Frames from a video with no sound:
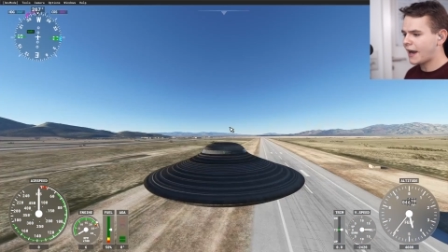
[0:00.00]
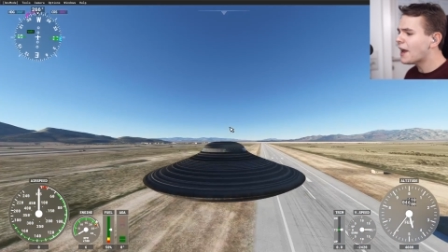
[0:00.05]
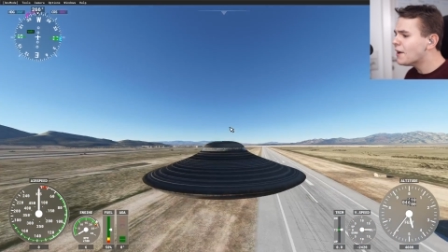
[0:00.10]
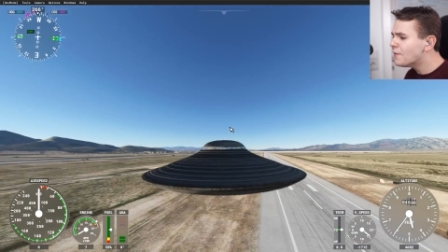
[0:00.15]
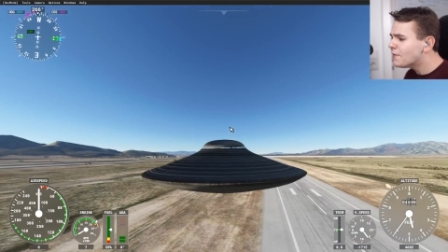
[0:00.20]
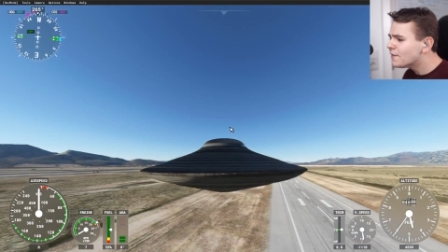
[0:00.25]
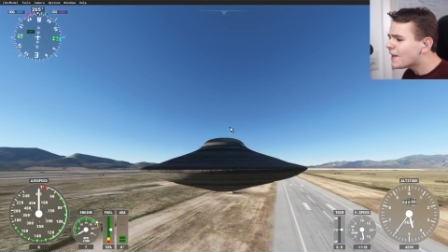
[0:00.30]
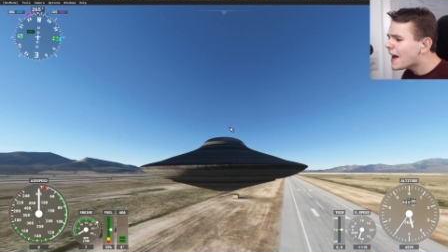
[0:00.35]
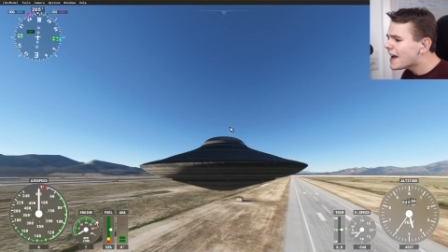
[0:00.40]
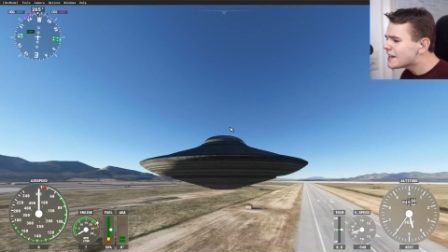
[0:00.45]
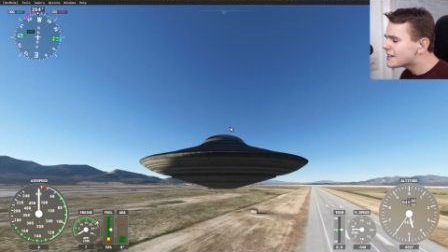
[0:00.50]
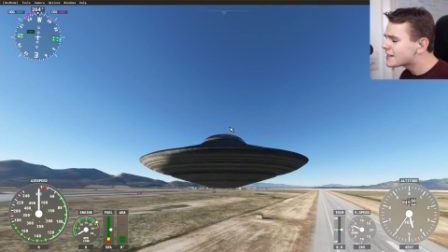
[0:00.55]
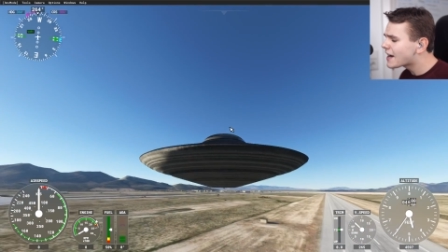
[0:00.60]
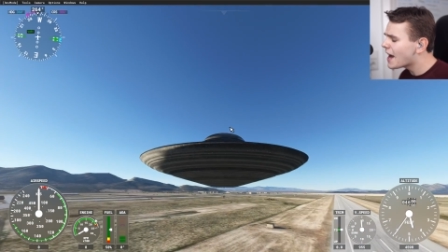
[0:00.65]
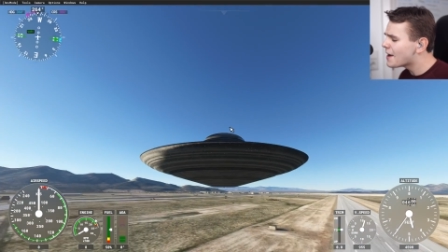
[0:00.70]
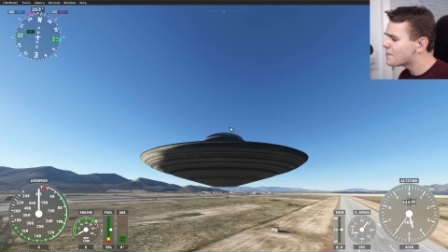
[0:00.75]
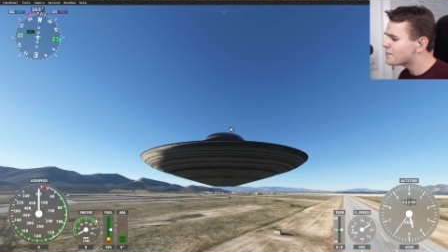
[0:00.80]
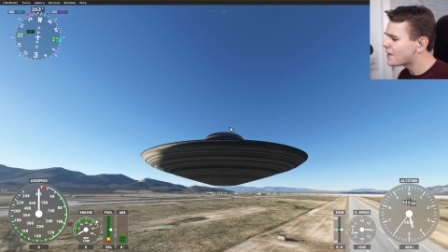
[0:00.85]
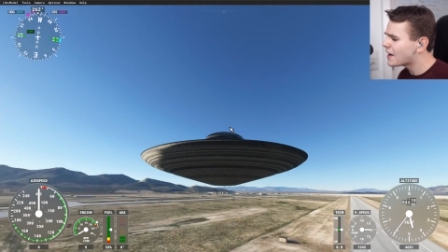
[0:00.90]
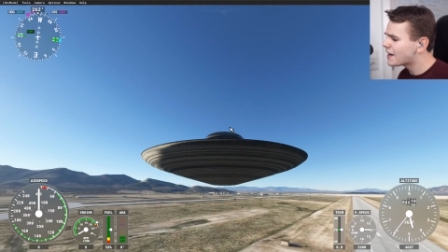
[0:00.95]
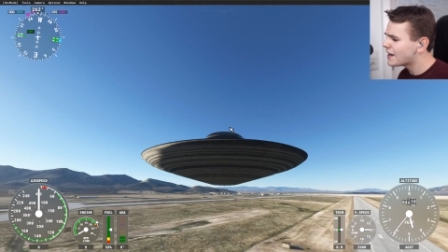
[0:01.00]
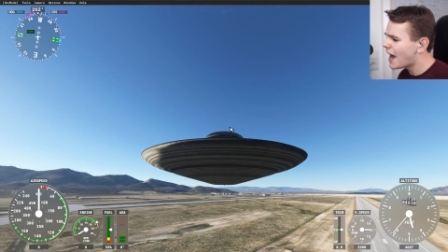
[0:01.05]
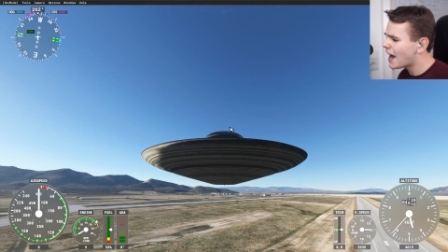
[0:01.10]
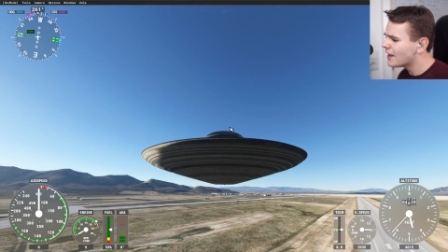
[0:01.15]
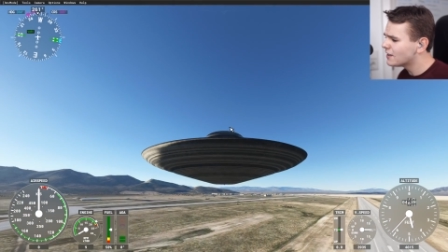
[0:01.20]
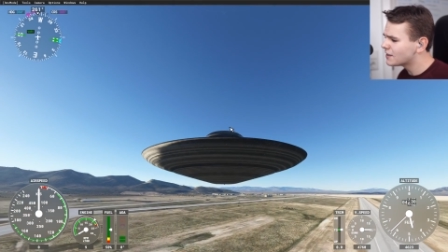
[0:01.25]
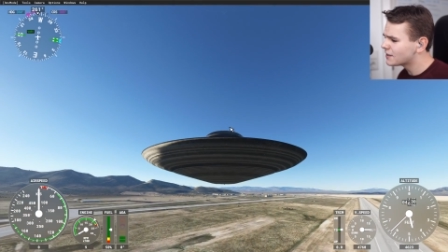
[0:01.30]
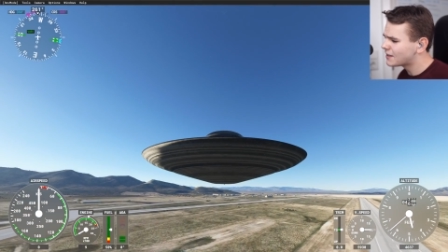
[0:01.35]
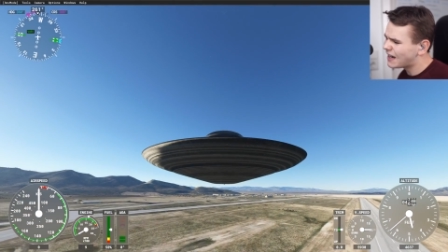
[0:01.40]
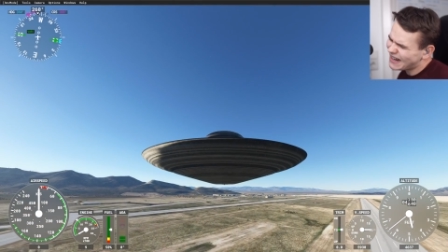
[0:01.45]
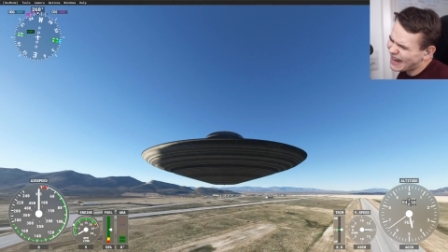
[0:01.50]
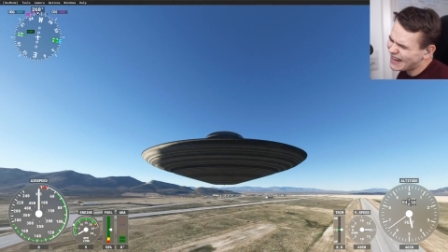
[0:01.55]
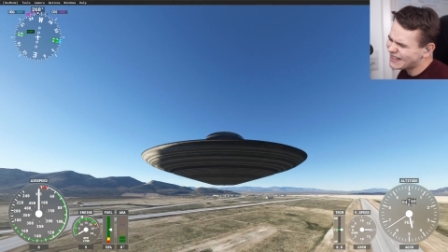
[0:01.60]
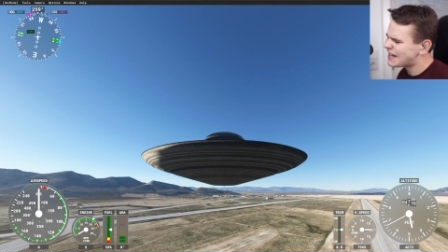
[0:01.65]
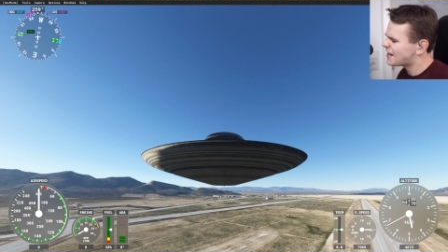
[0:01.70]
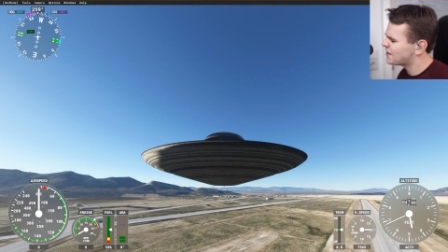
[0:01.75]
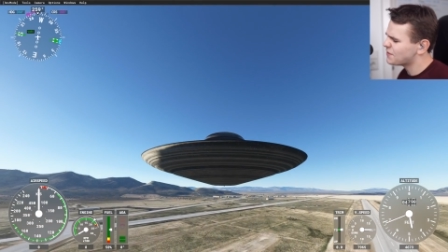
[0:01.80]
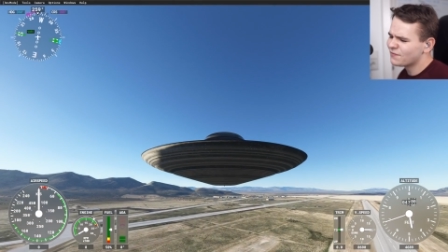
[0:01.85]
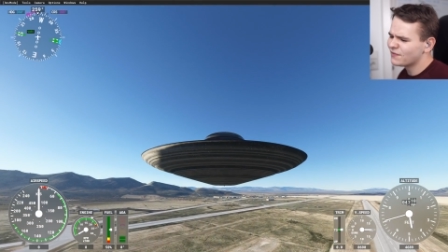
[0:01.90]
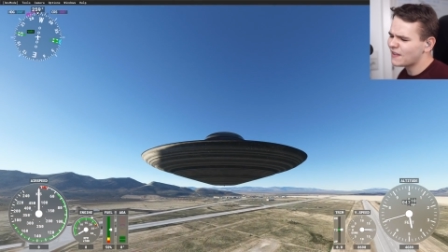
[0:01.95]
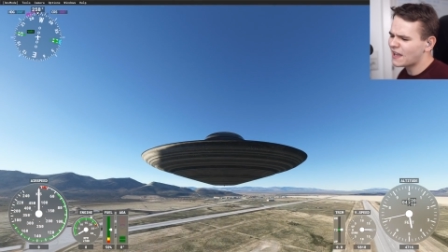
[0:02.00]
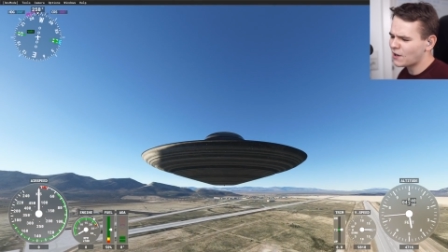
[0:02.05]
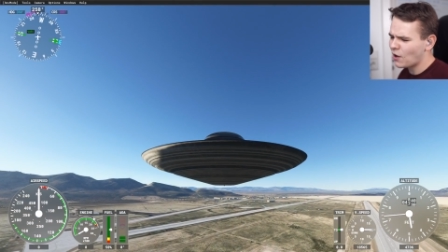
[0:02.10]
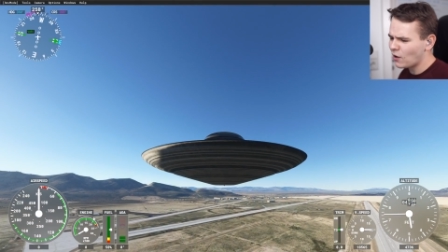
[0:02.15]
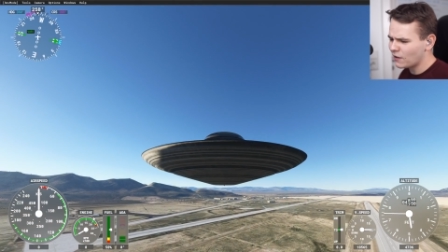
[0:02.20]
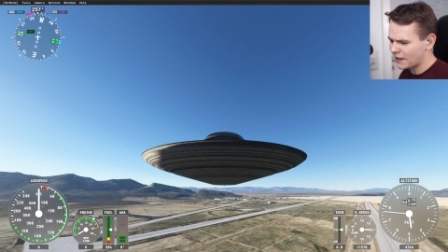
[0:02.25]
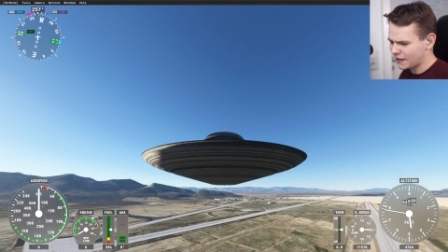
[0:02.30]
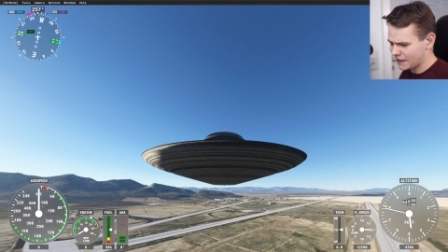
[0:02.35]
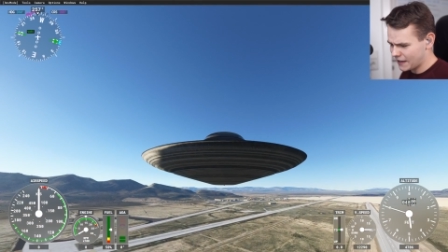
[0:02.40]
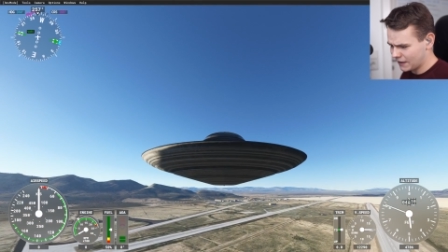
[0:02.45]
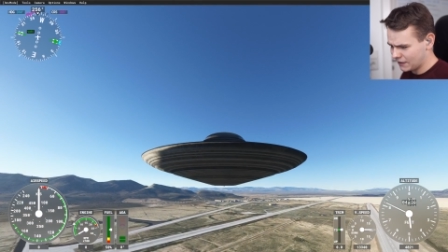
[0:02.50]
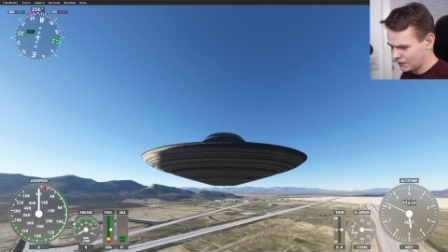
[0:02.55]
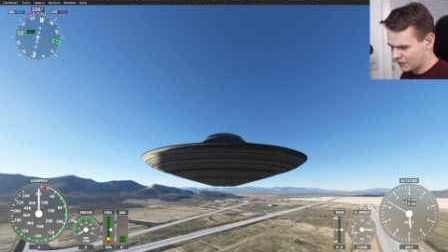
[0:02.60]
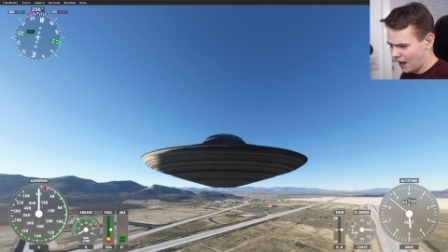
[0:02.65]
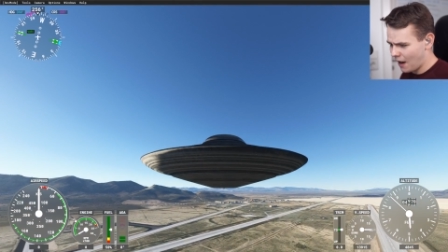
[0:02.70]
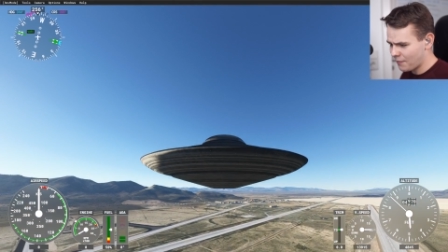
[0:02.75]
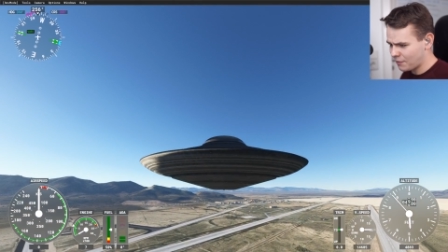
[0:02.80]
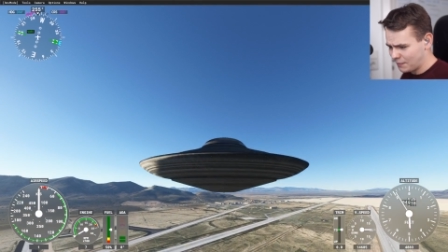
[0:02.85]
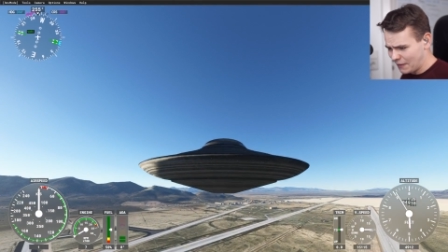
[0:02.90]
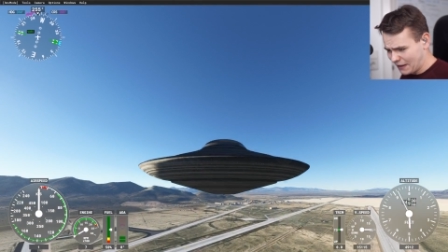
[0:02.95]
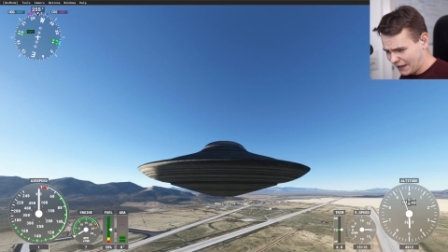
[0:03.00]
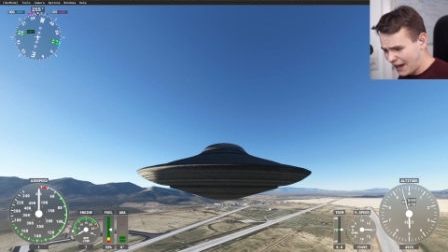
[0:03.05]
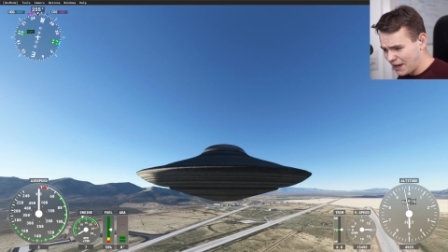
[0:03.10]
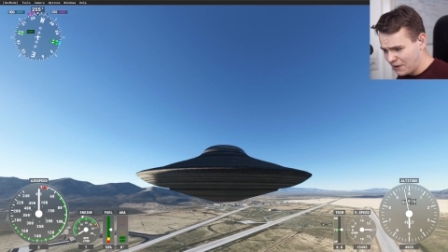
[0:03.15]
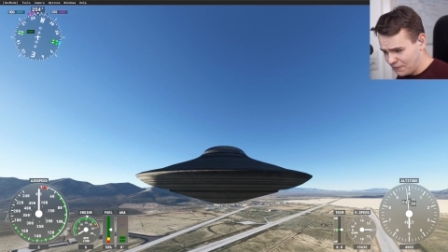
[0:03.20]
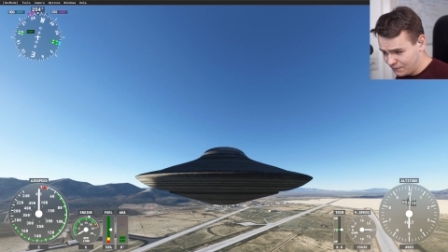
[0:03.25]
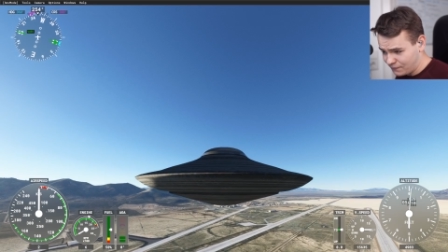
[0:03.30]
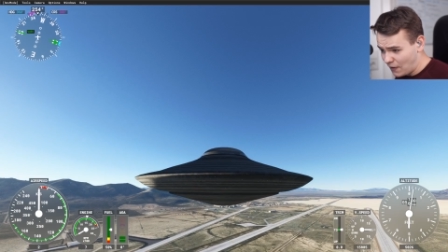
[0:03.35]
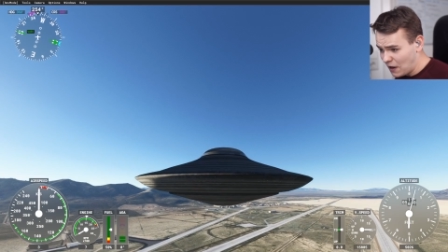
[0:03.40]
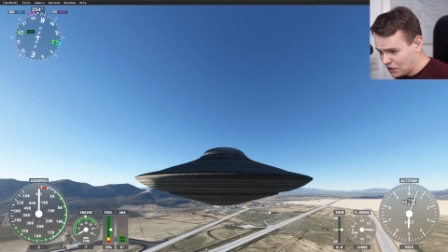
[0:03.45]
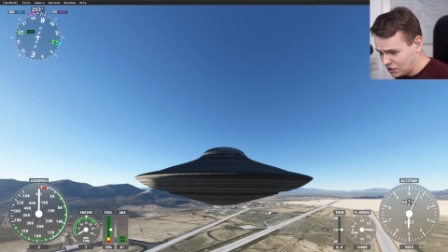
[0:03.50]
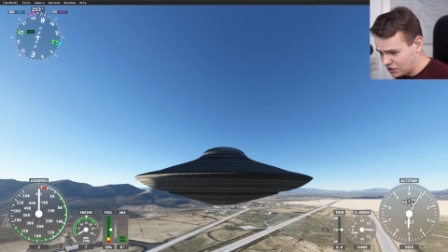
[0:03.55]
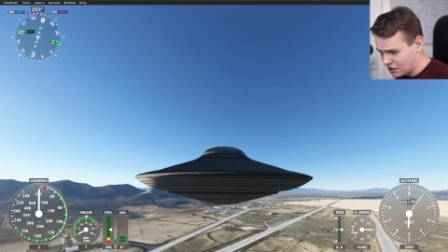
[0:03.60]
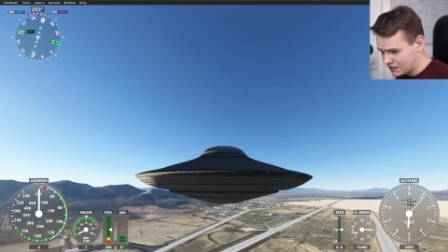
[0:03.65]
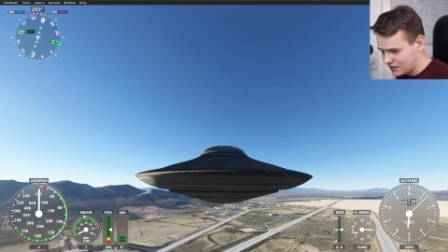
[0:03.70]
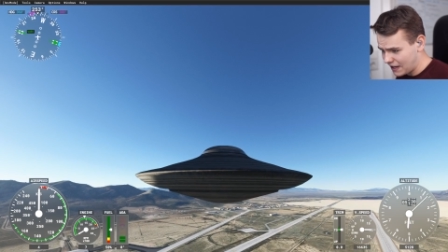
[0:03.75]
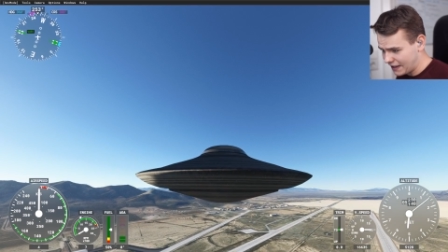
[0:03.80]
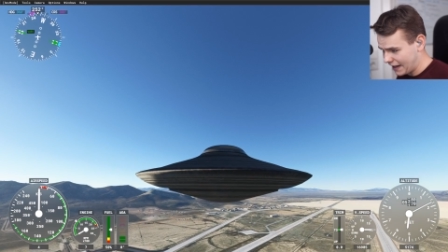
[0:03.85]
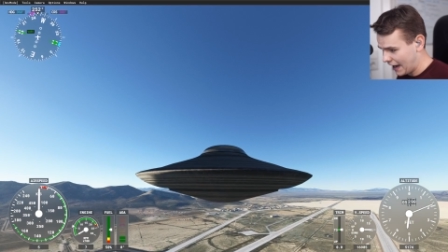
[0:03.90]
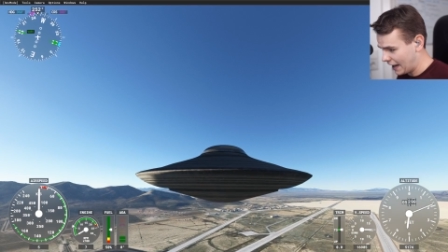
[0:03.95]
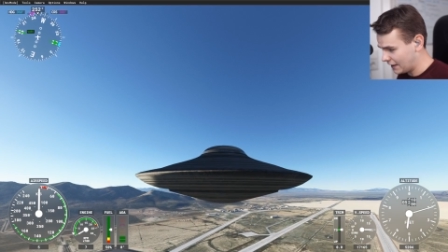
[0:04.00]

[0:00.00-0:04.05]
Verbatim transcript: Kind of flies kind of like a helicopter. Yeah, it doesn't fly at all like a helicopter, but it kind of functions like a